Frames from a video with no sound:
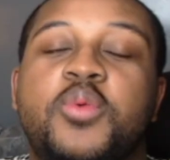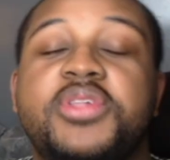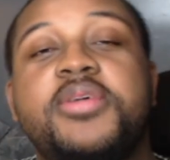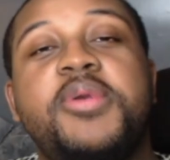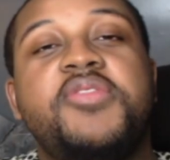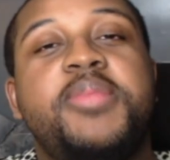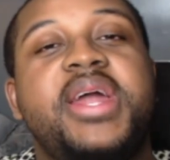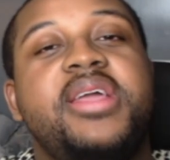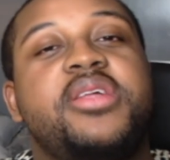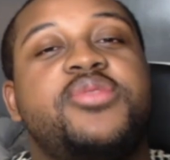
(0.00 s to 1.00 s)
What's up,
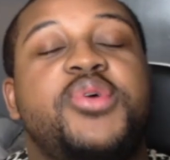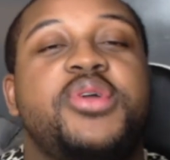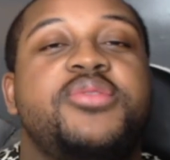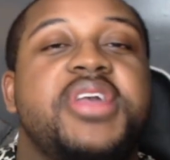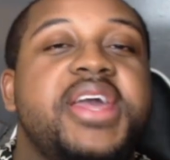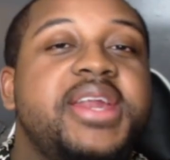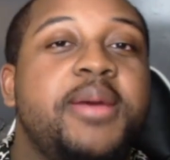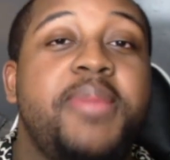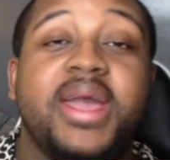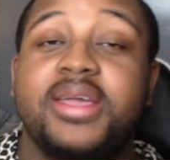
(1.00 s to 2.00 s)
everybody? It is Royal J, and
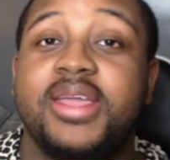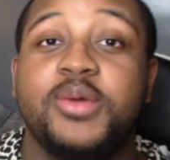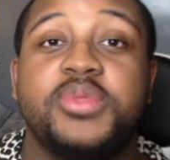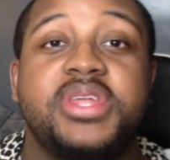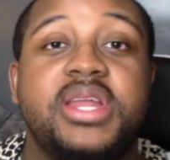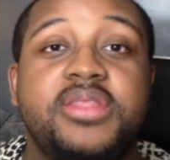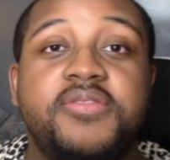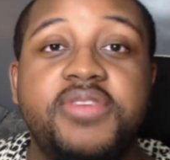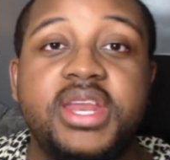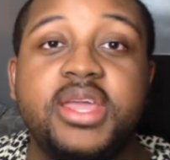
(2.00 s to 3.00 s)
I'm back again with another
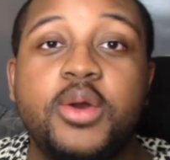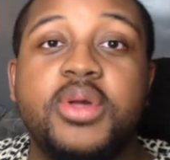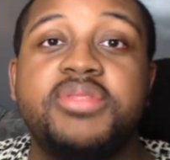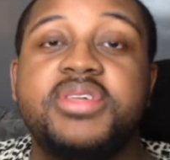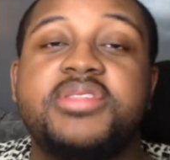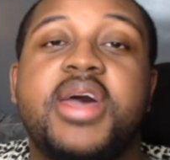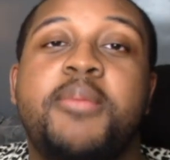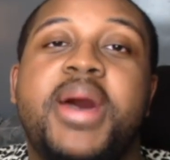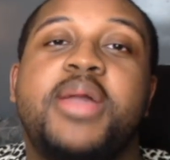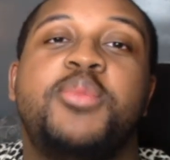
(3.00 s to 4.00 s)
video. And this
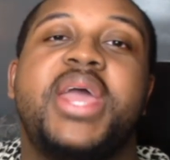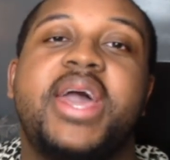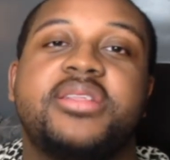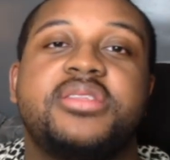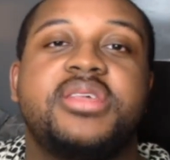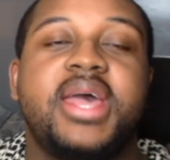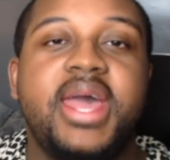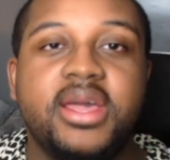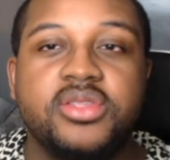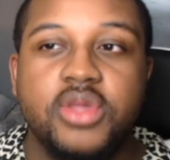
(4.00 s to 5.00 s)
time, I am reacting to
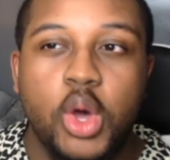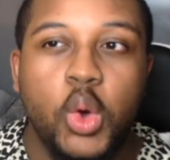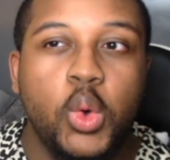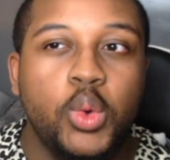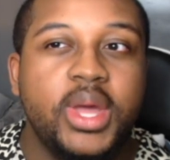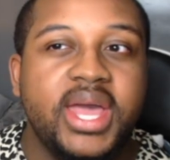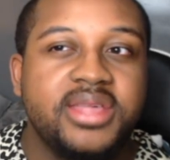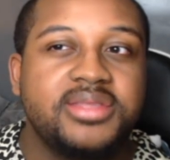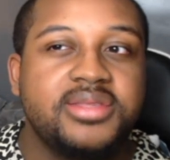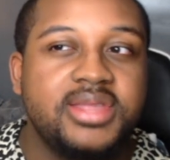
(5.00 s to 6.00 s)

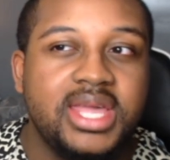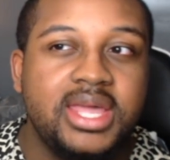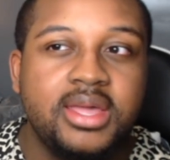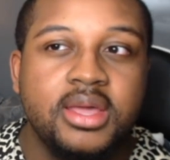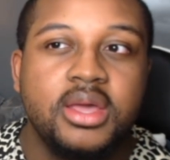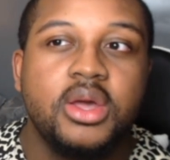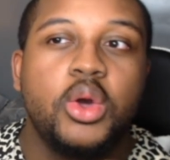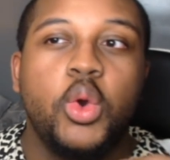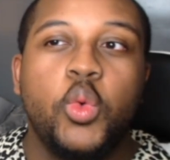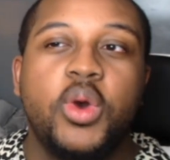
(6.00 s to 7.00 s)
EXO-SC,
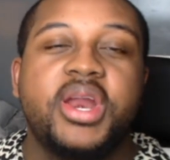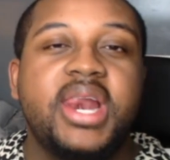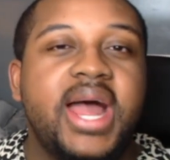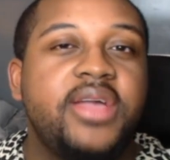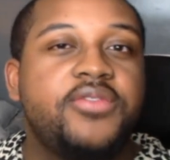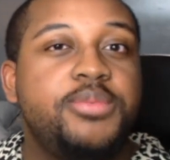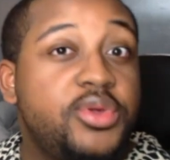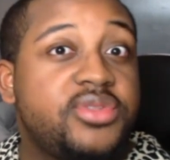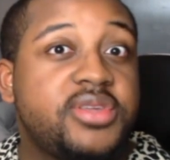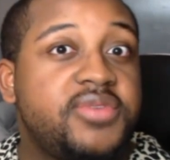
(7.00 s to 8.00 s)
What a Life
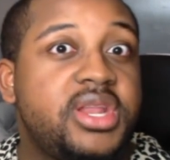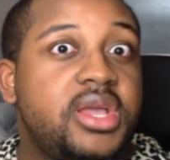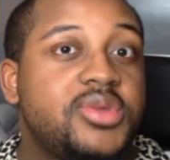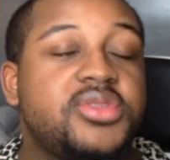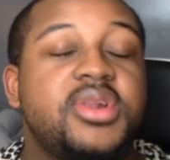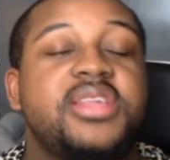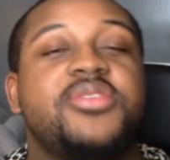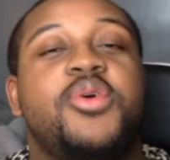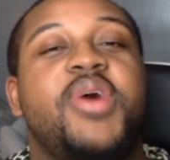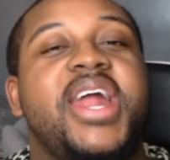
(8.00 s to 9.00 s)
music video. So let's
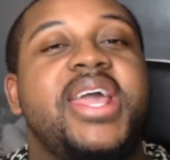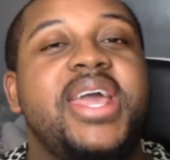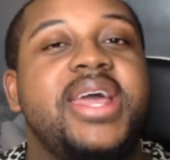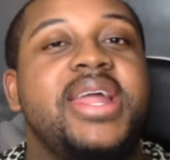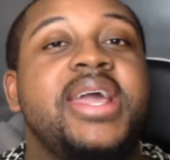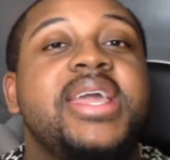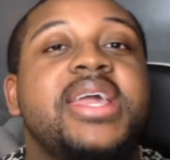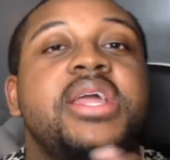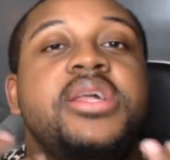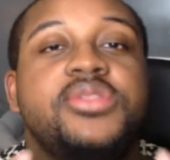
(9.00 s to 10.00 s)
go right ahead and
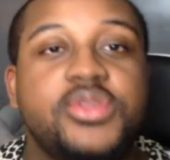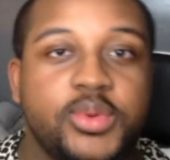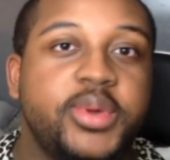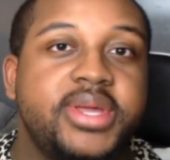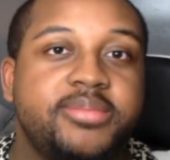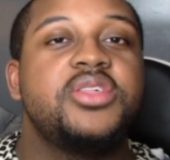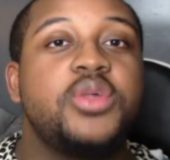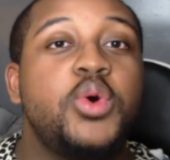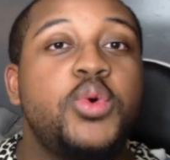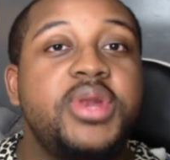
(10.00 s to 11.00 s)
get into it.
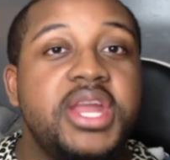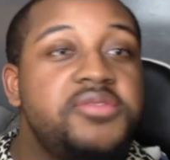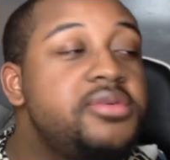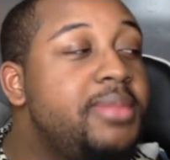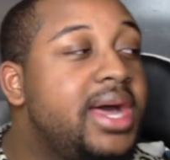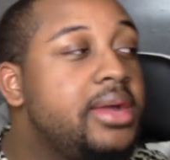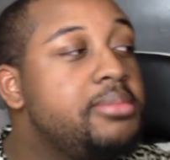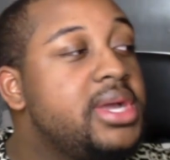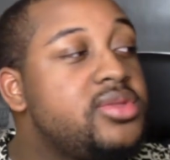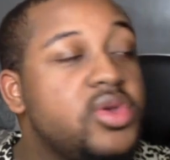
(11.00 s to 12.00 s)
So never mind
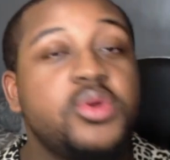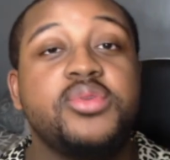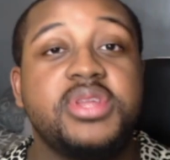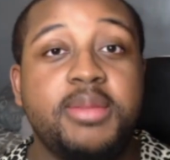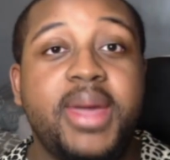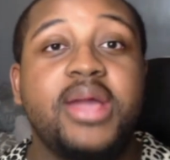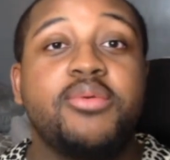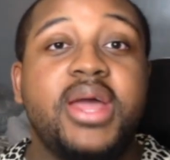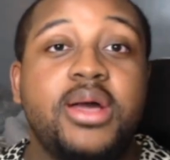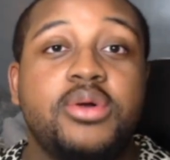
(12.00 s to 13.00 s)
my turtles in the
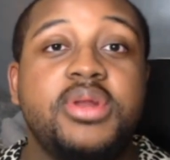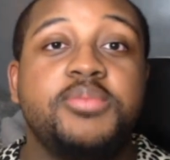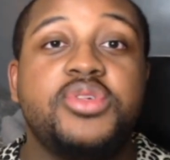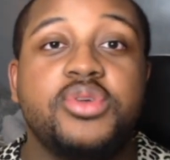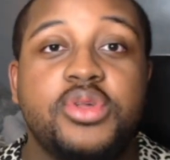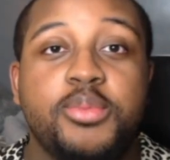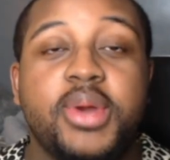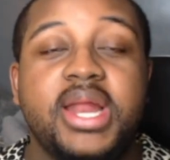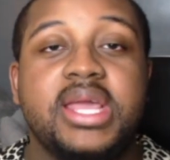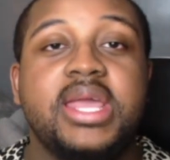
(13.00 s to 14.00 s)
background. I'm sure you
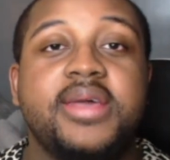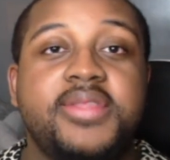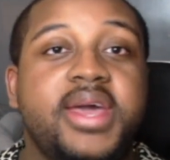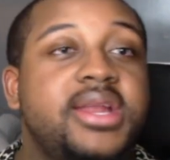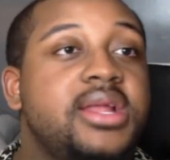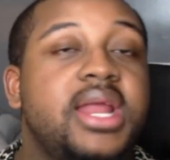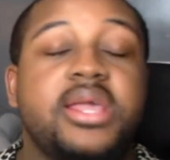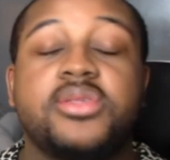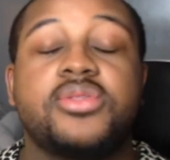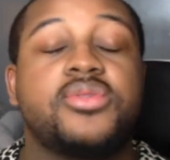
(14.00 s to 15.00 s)
probably could hear that. They're
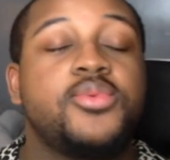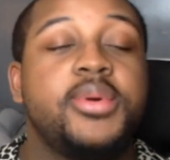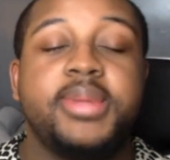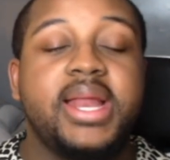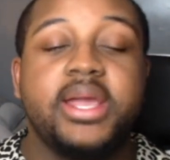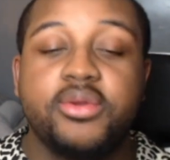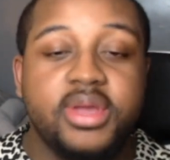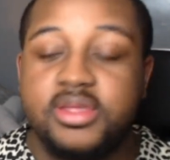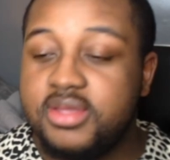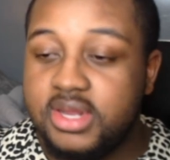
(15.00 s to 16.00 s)
like swimming like
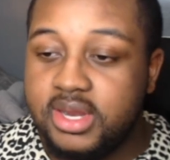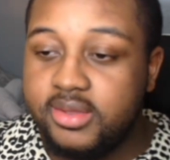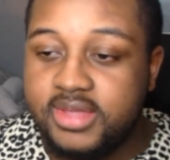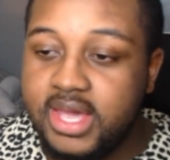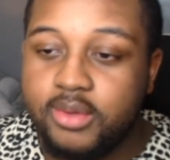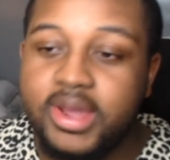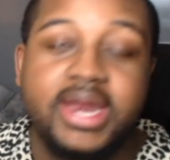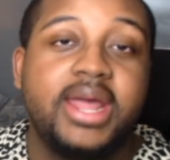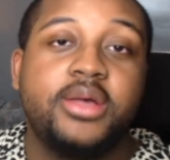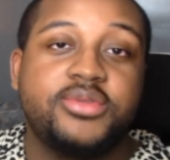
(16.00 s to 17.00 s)
crazy in their tank
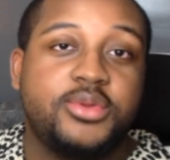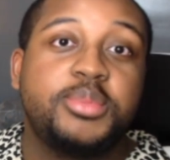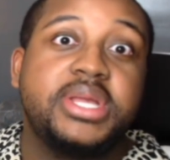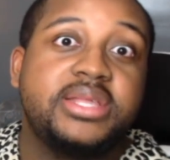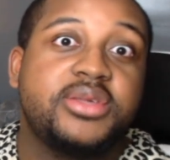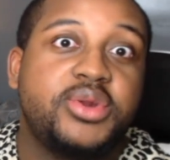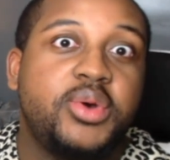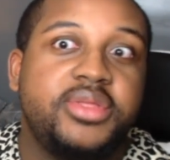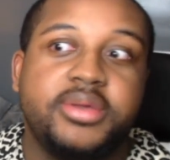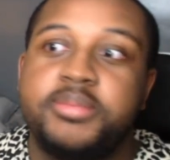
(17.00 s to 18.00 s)
right now. So please
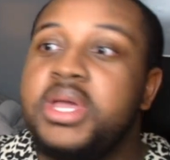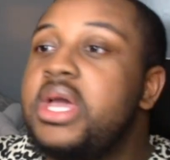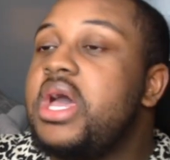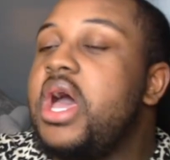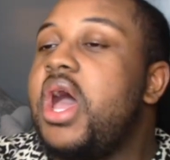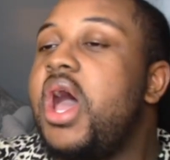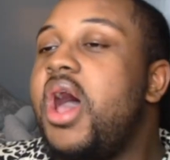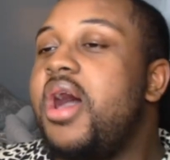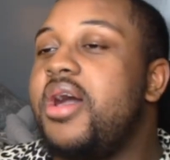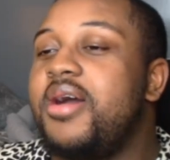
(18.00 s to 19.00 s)
ignore them
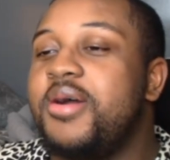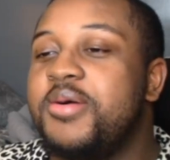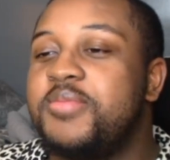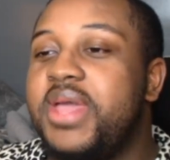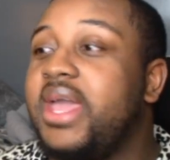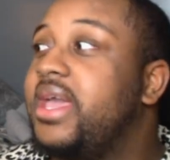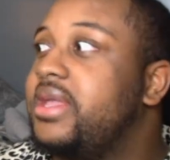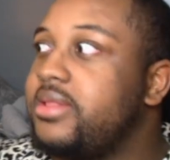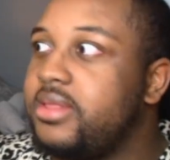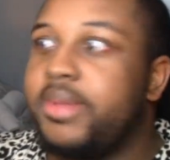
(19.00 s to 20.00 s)

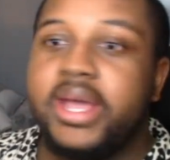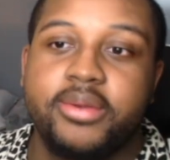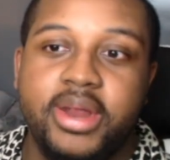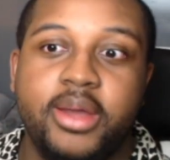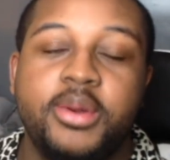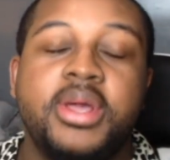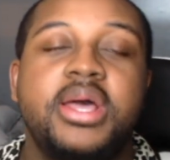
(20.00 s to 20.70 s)
in the background.